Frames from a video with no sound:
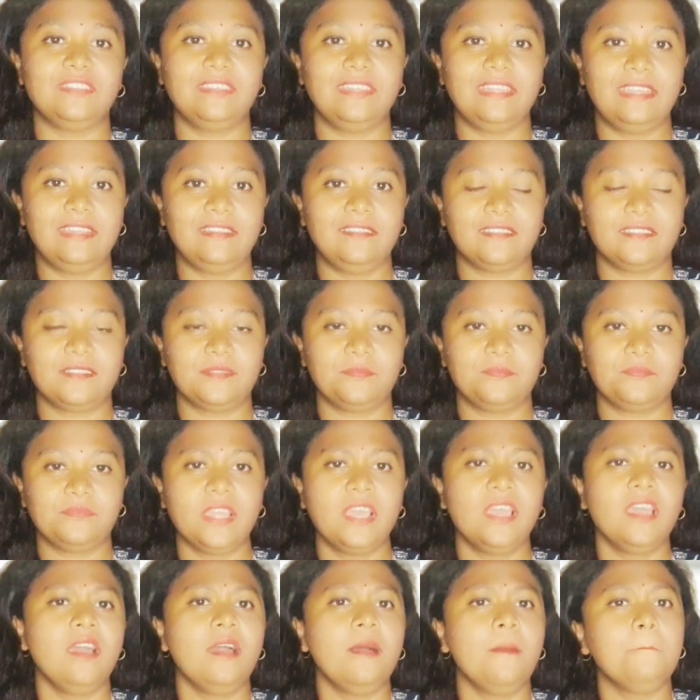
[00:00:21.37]
needs.
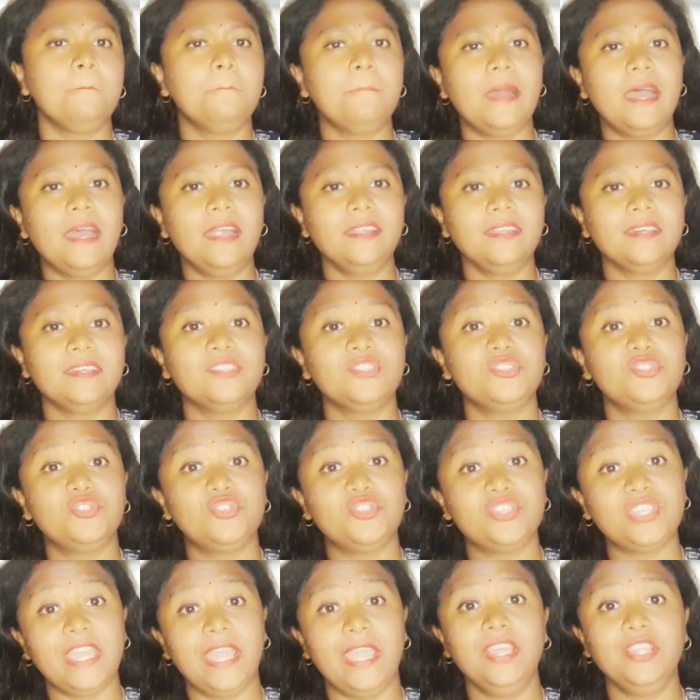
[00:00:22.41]
But
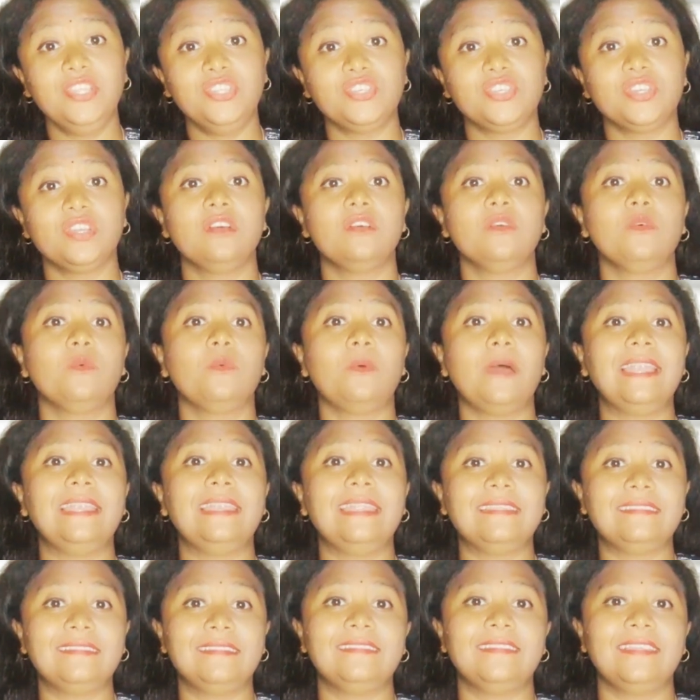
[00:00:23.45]
change, while
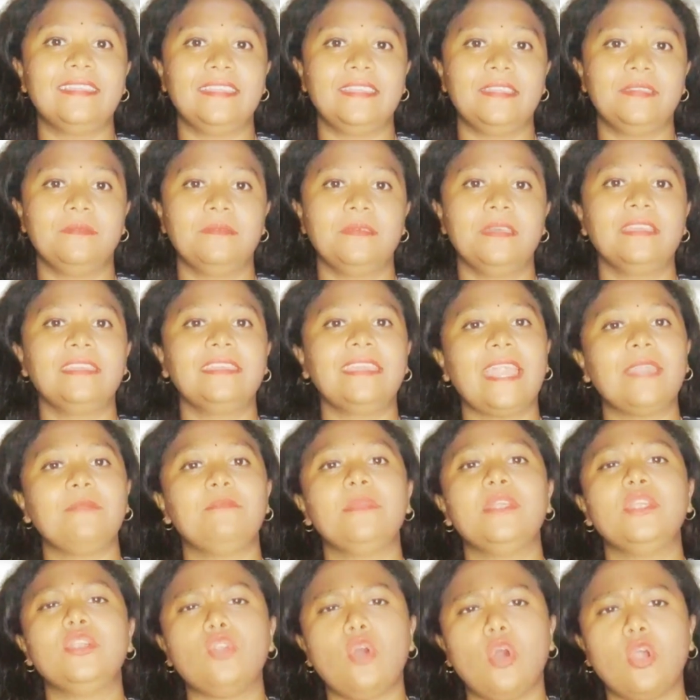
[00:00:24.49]
necessary, can
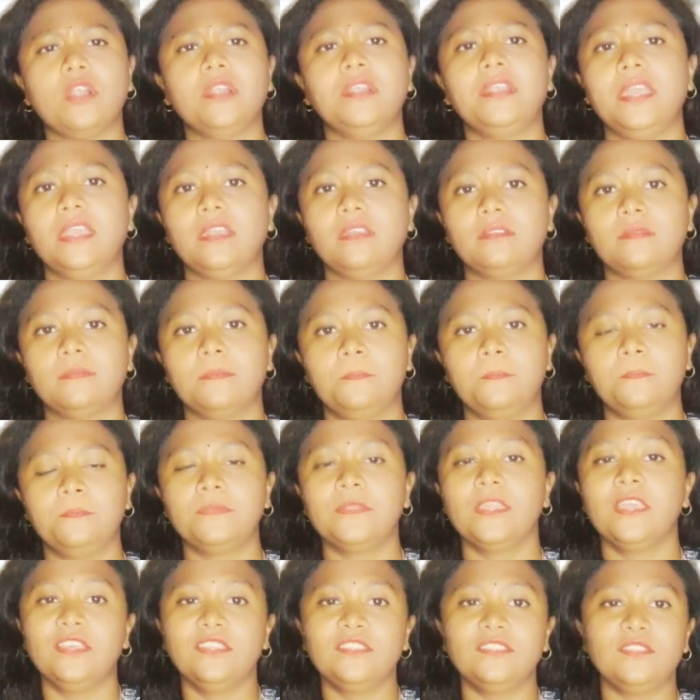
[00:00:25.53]
be daunting.
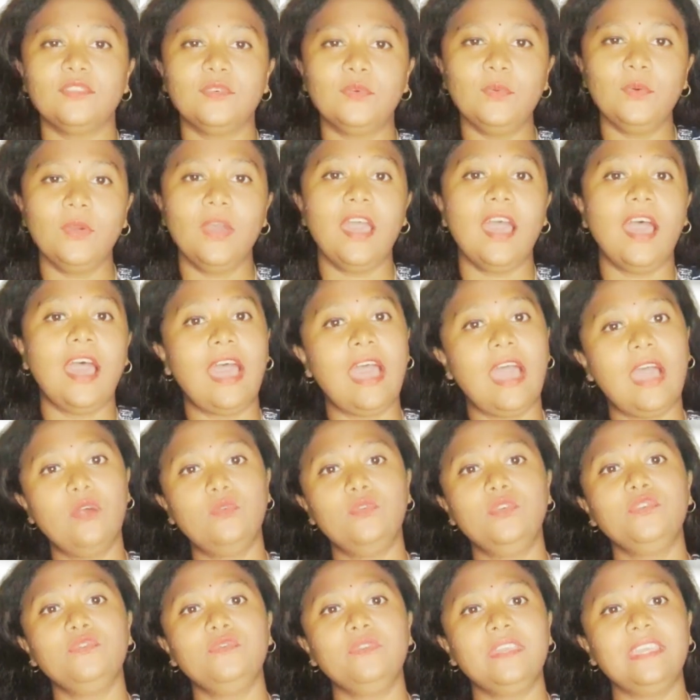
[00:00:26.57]
So, how
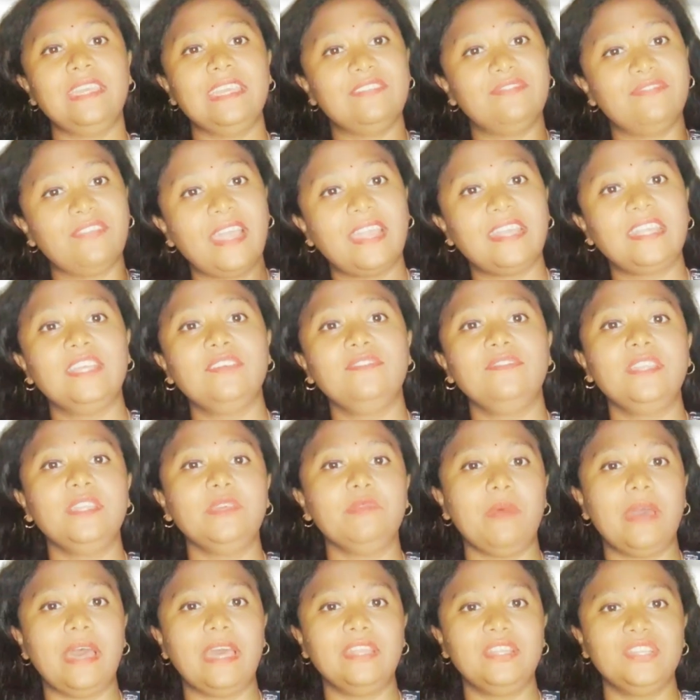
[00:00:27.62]
do we effectively
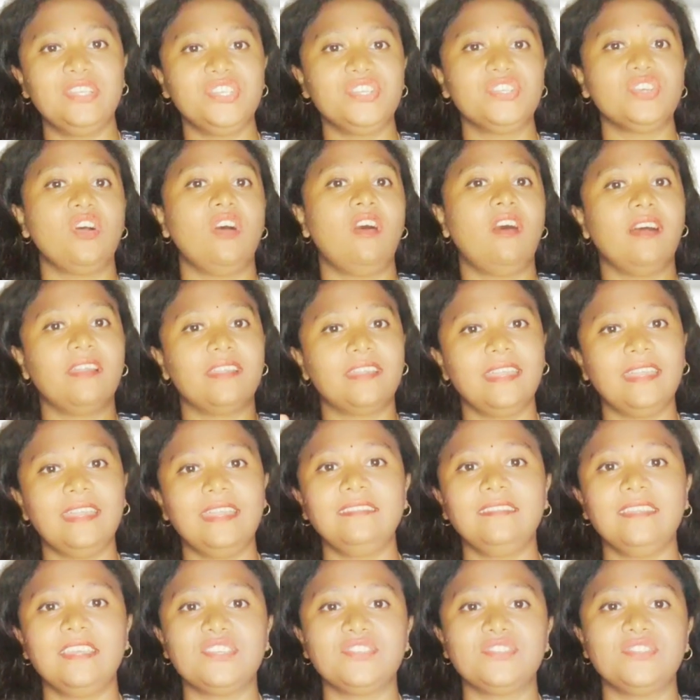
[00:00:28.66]
manage
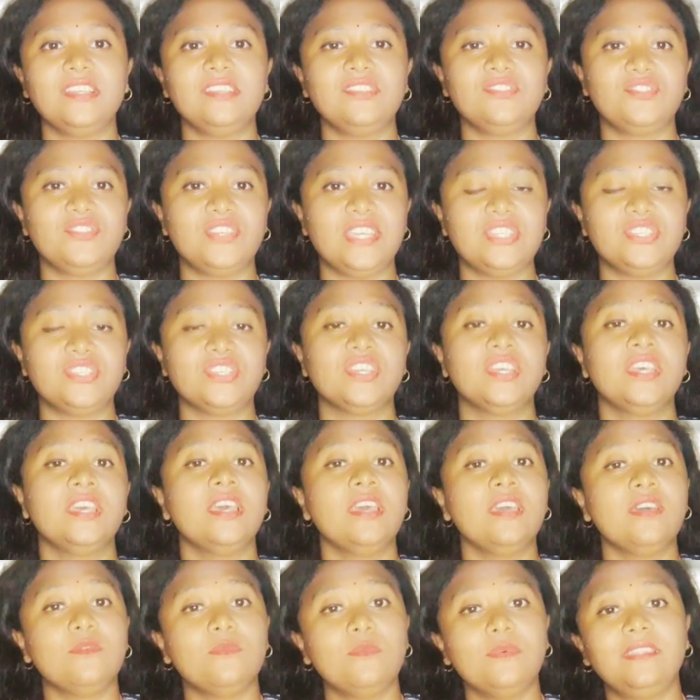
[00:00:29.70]
organizational change
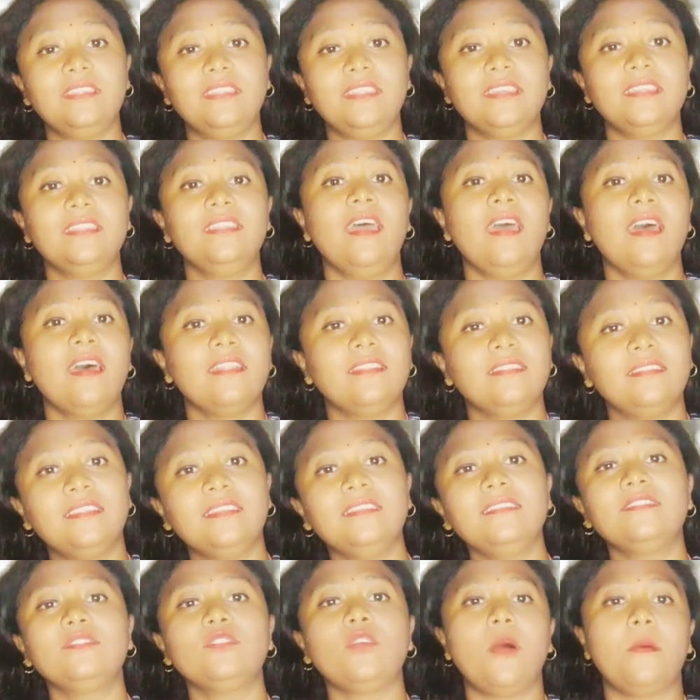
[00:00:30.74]
within
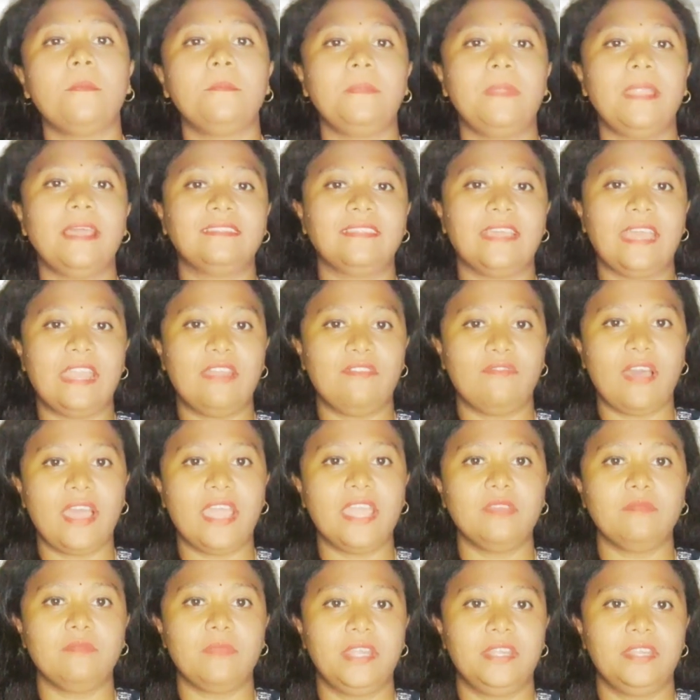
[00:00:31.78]
this complex
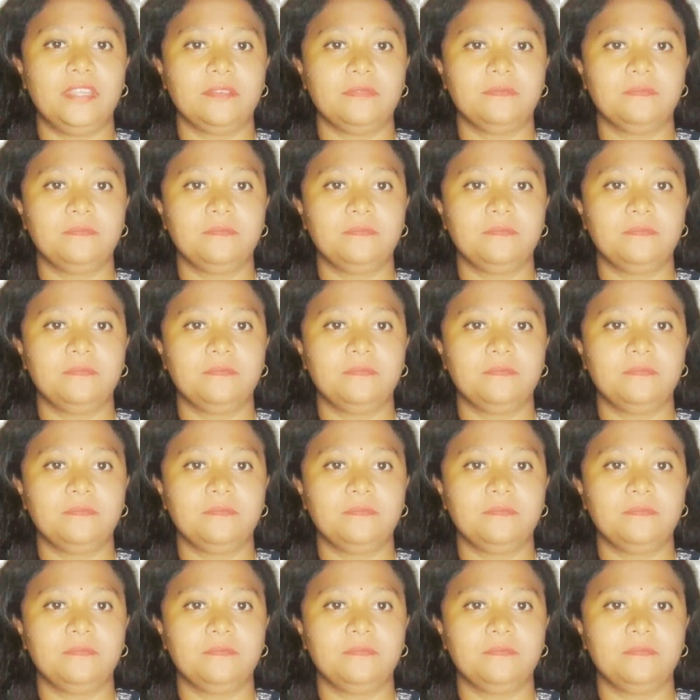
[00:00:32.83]
environment?